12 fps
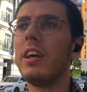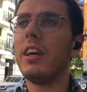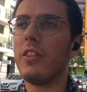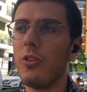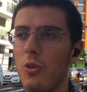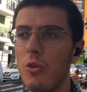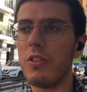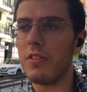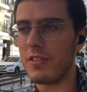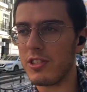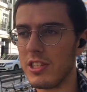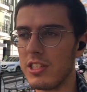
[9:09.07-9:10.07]
in the north of
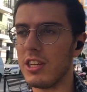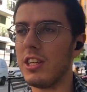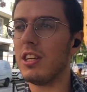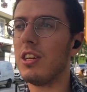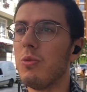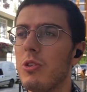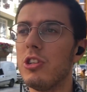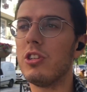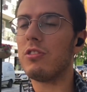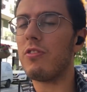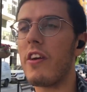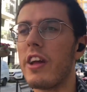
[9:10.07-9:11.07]
the city, which
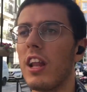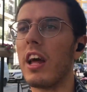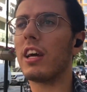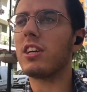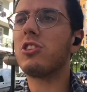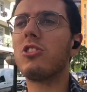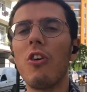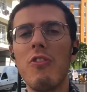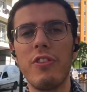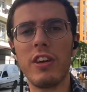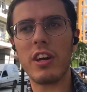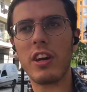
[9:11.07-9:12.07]
is very like
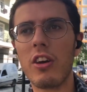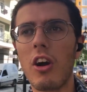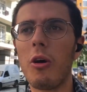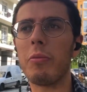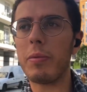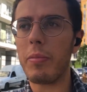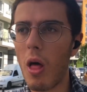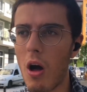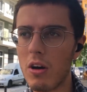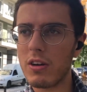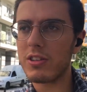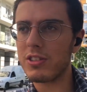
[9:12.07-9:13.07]
Soviet commie
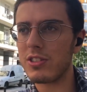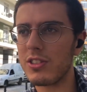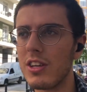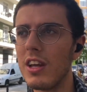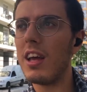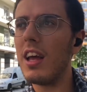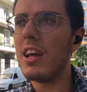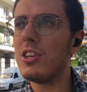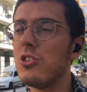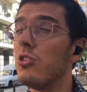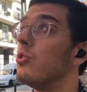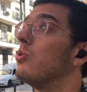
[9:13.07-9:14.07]
blocks,
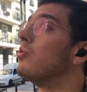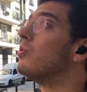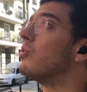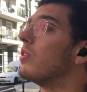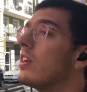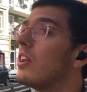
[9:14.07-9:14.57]
to, you